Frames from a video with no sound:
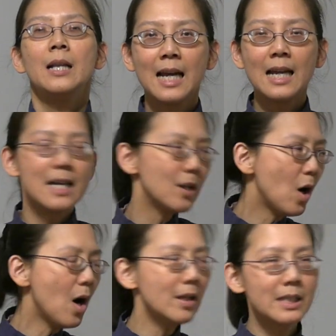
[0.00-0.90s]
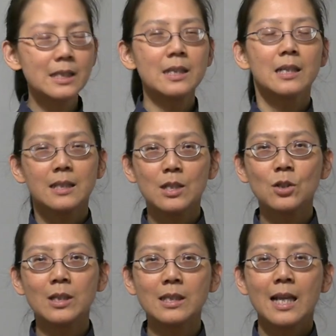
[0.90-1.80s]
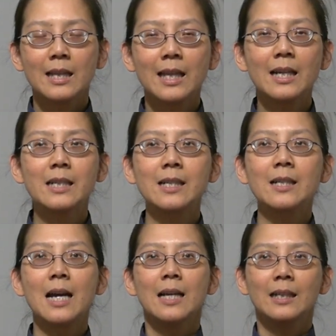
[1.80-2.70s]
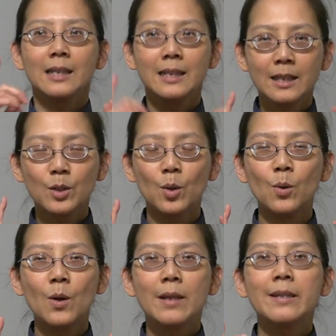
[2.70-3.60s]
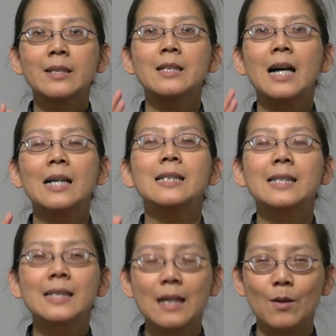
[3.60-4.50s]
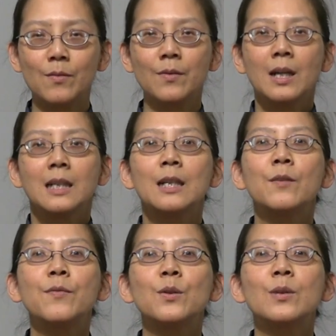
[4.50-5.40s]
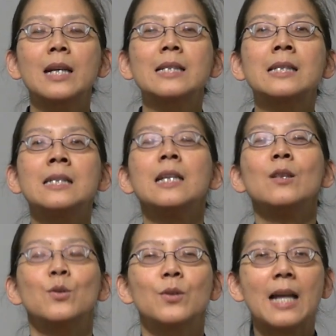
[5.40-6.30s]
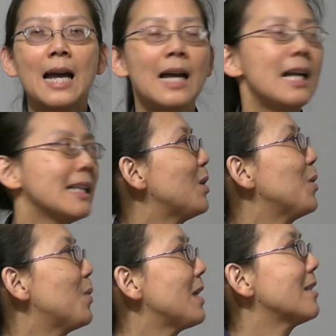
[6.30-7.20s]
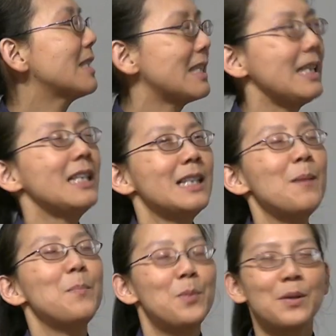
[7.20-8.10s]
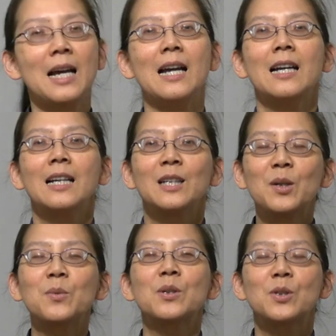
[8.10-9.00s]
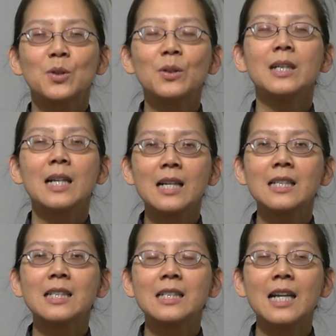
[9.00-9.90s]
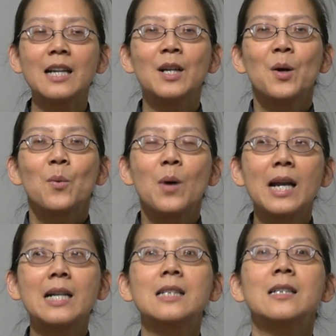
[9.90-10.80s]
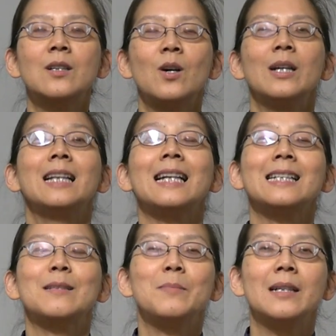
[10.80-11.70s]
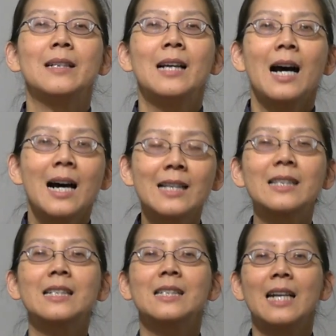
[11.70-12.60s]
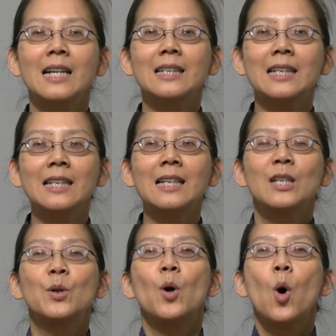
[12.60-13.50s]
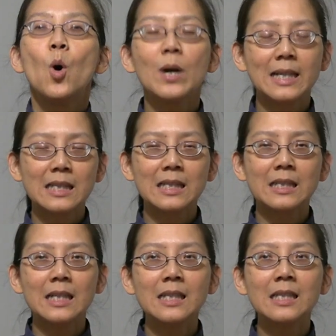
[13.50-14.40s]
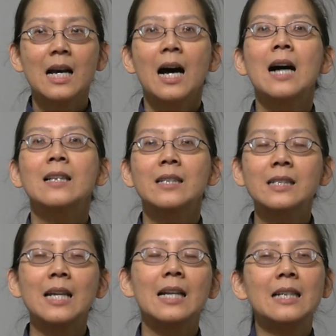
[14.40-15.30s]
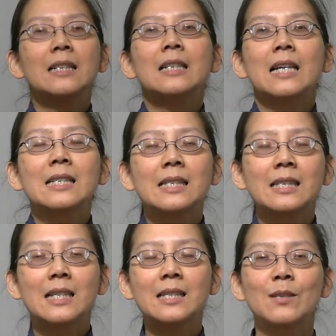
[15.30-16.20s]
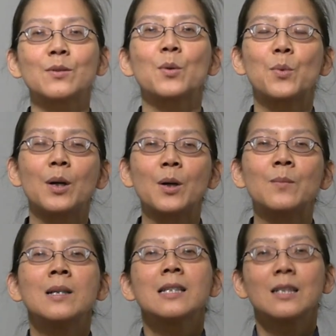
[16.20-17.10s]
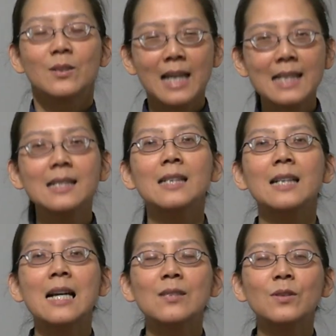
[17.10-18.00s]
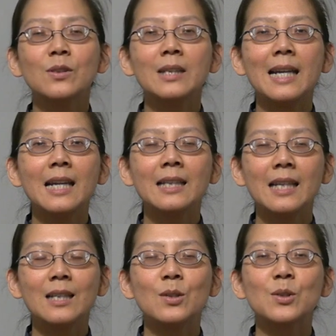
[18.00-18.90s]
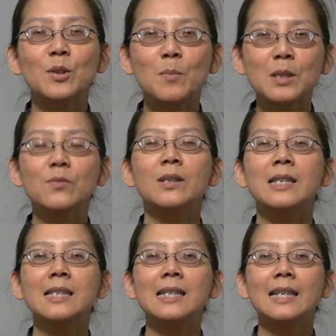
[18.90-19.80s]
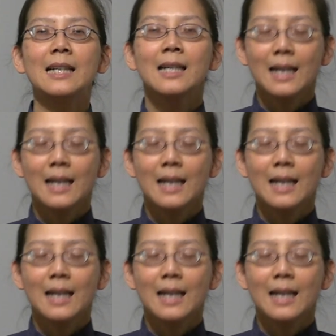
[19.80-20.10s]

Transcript: That in all these conditions, there is not an ego. There is not a self. If you can see through that, you will see the Buddha. You will truly understand what is called enlightenment. Understanding your own existence, understanding the existence of the world. So that's the class for today. Thank you so much for listening.